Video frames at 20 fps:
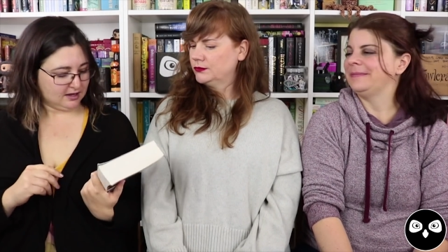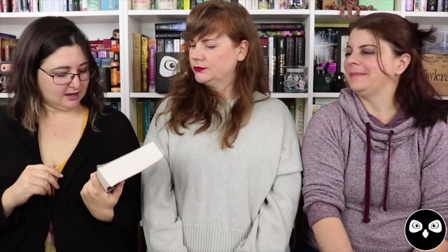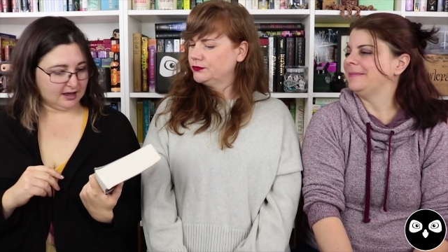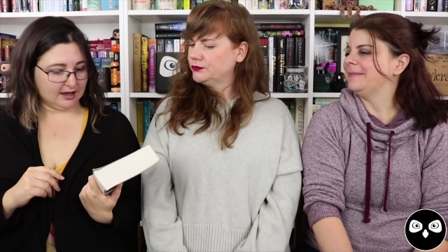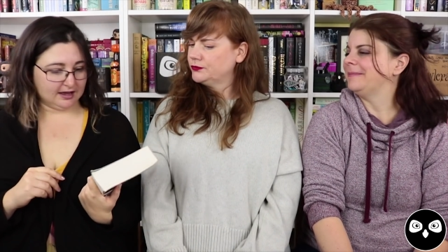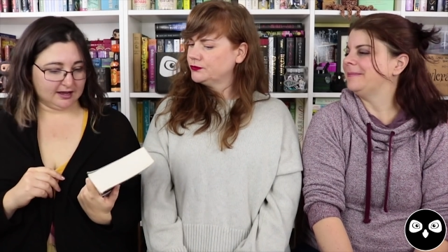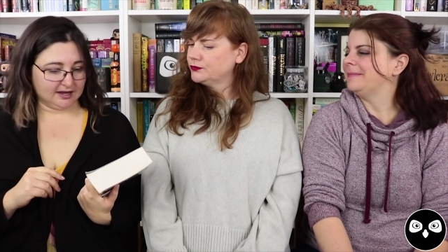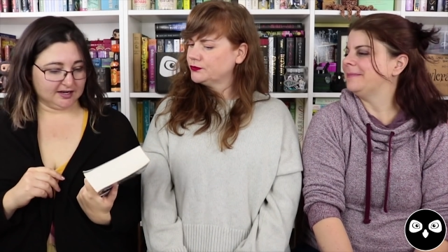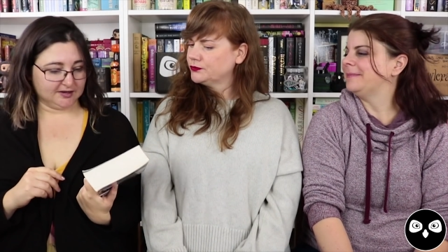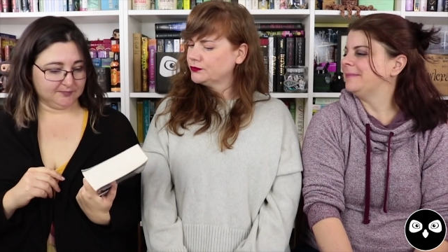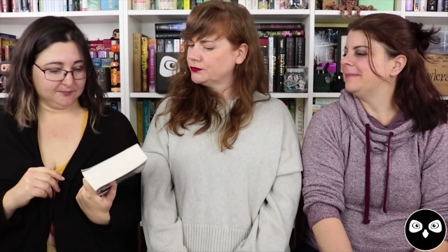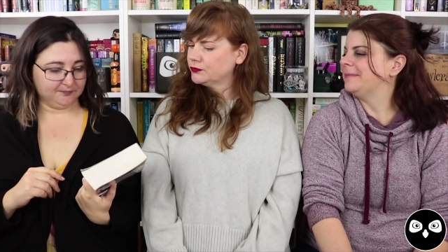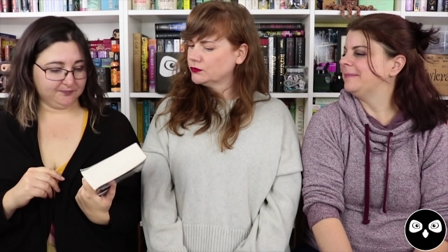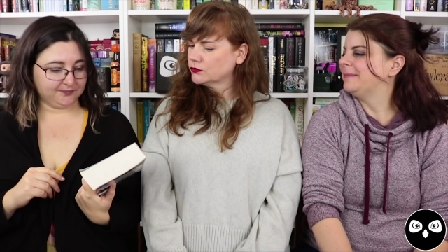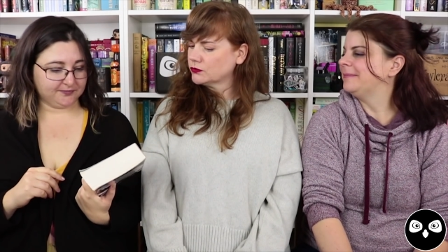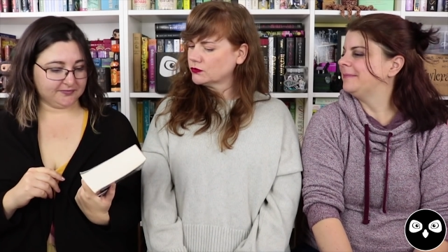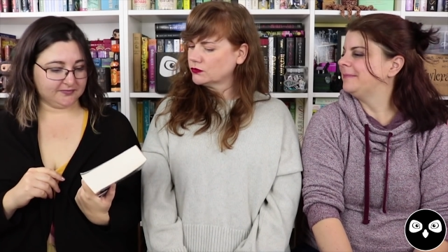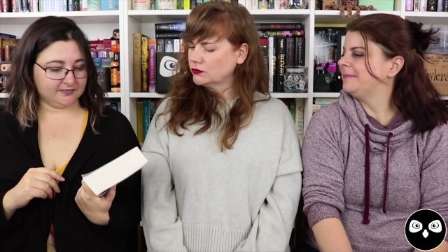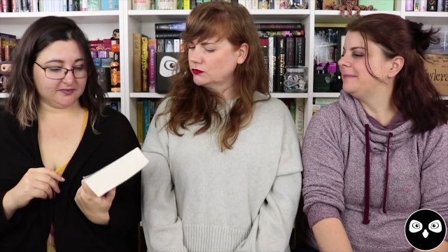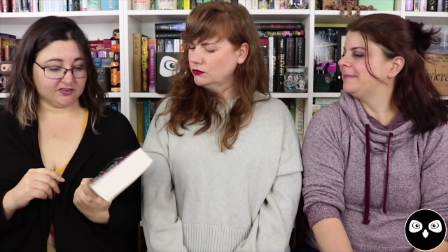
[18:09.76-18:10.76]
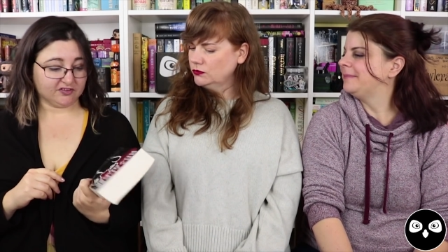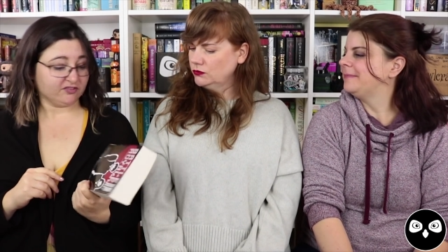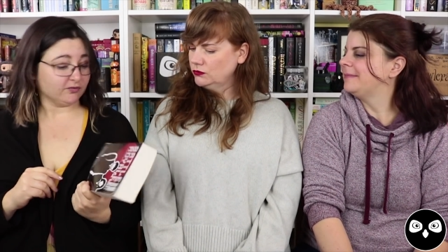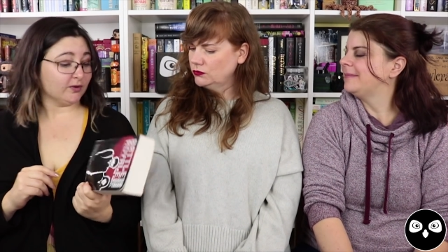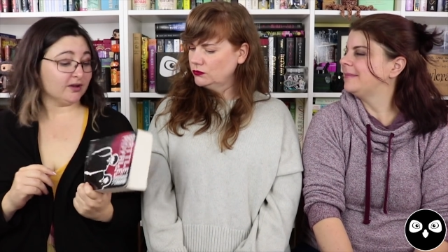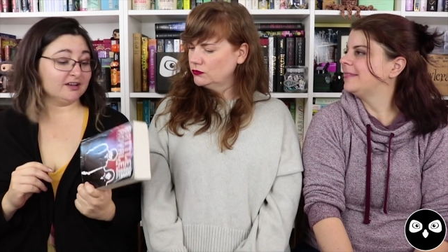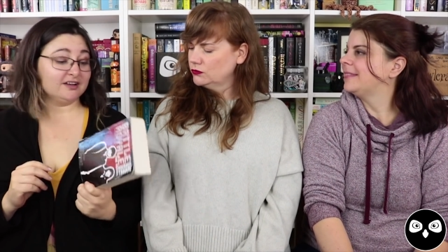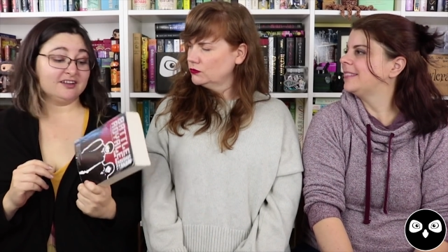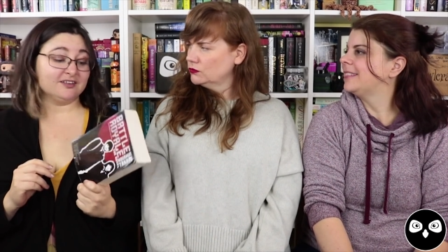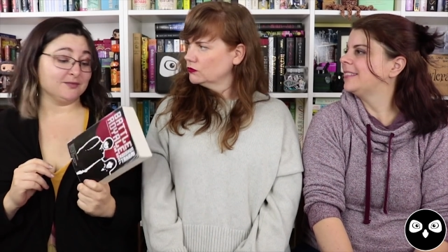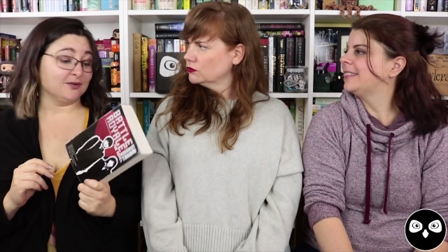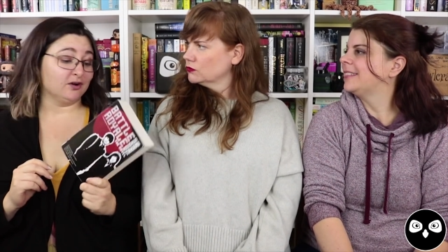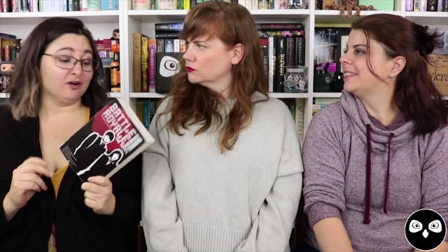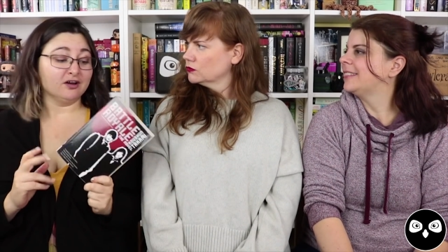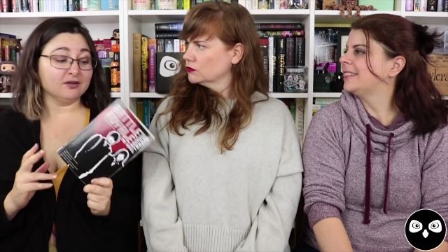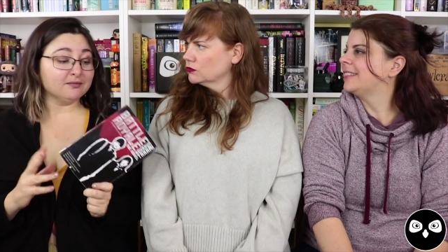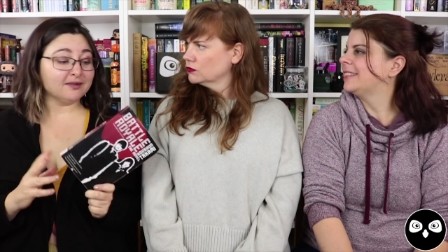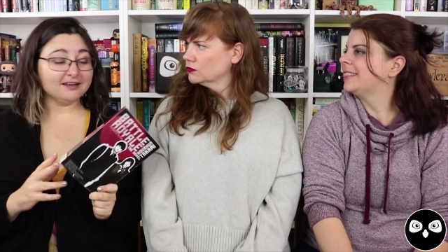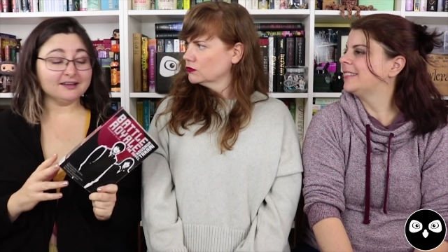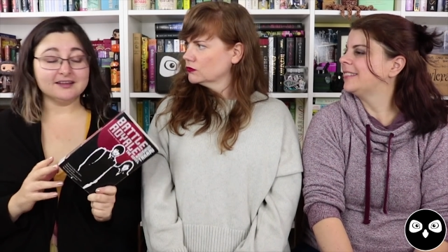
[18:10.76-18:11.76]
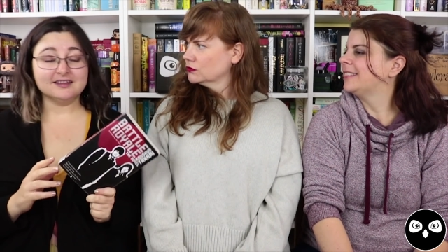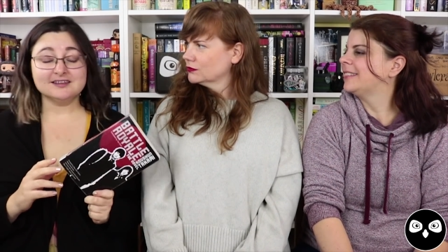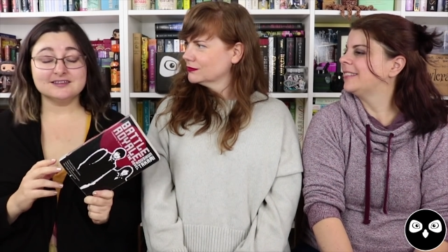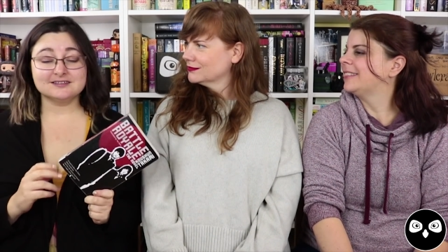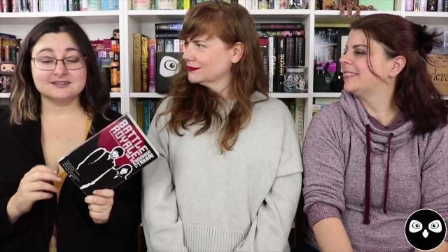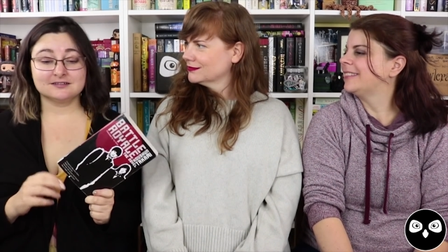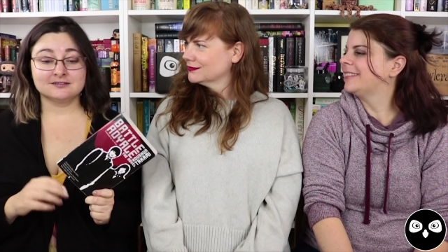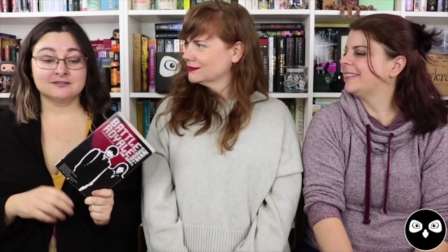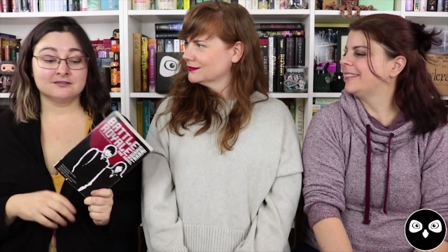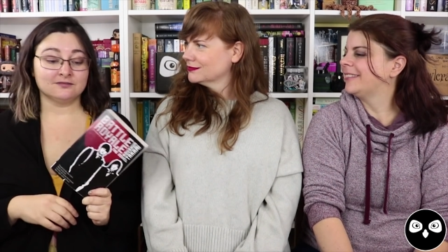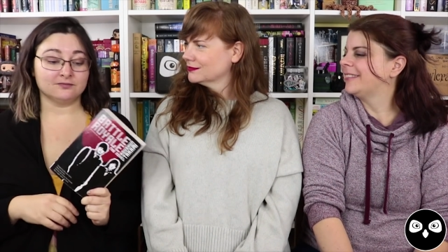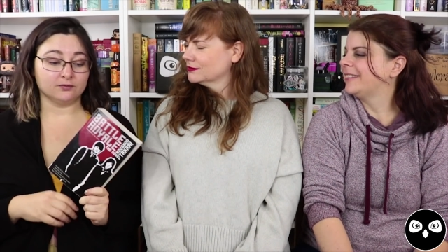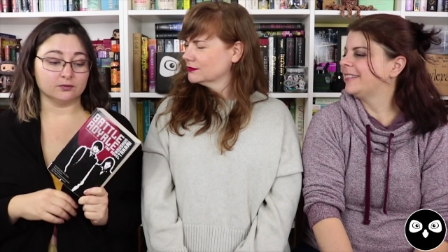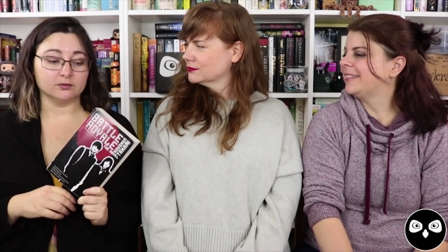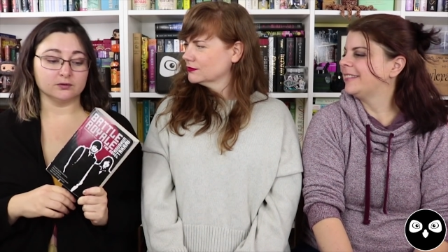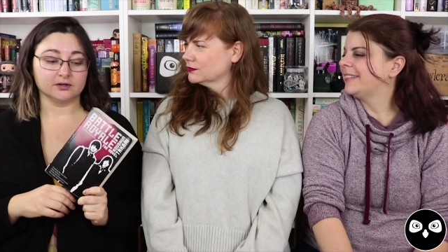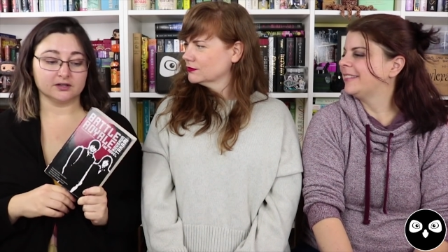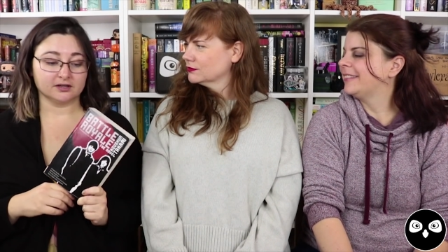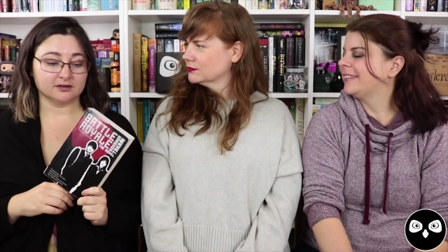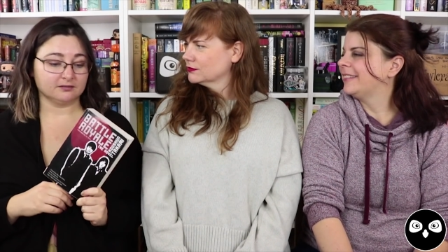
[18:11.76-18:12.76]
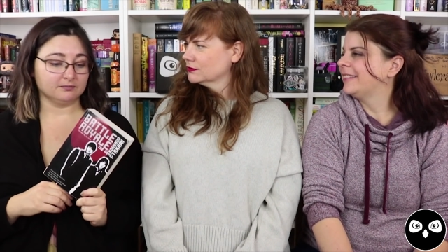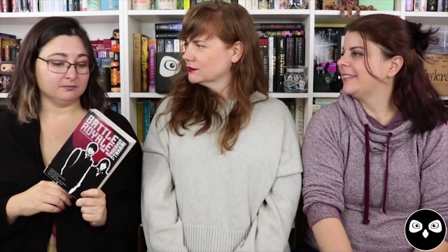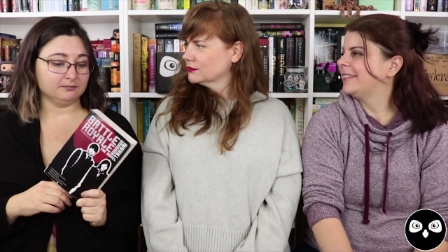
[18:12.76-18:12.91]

Speaker 1: Um, this is one that's been on my list for